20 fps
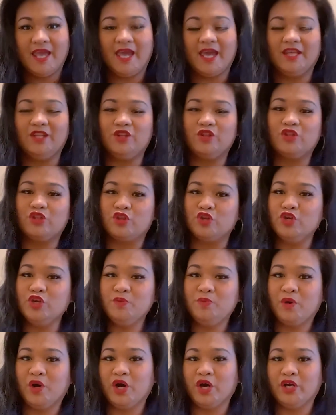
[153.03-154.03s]
And the
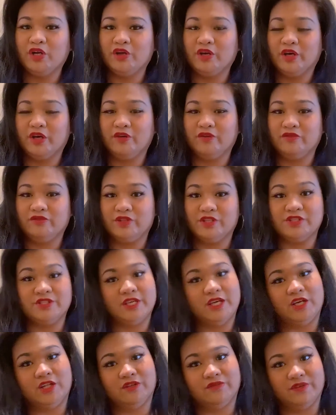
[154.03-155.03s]
third part of the
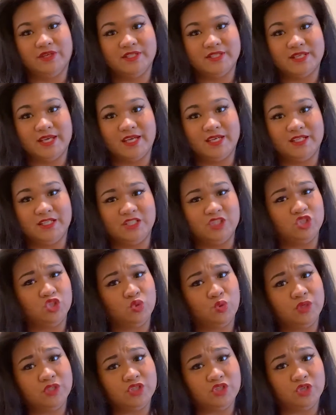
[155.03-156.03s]
cycle of anxiety is
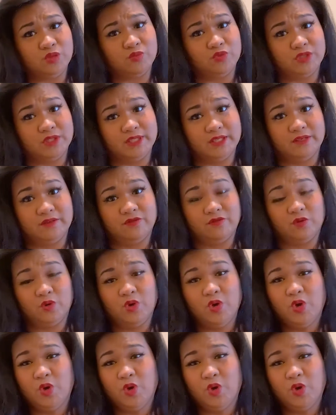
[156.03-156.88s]
short-term relief,